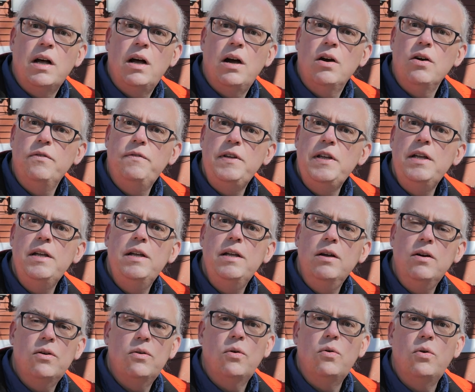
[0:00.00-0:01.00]

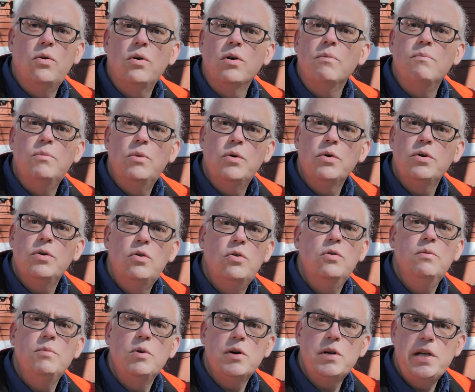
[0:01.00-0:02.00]
RV or
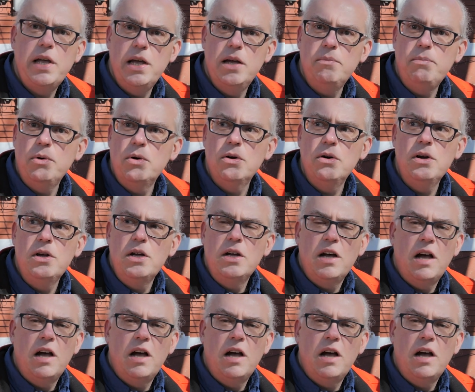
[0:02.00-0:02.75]
motorhome or camper.